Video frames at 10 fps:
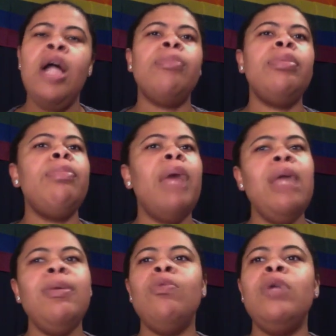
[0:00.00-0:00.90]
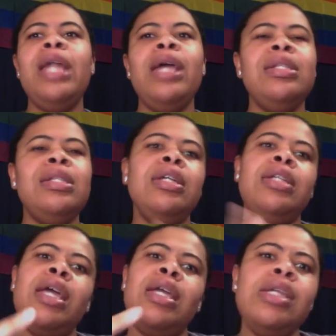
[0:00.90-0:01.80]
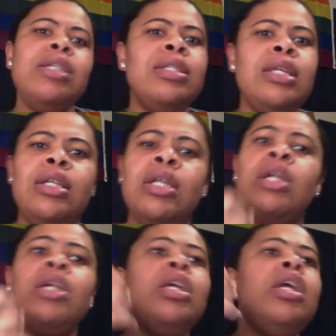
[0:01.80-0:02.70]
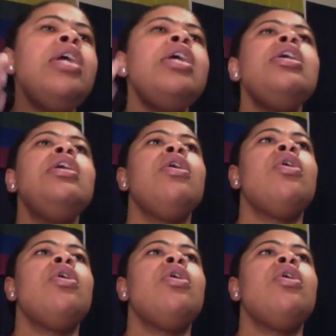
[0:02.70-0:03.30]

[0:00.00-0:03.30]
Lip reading: But baby, when they said that he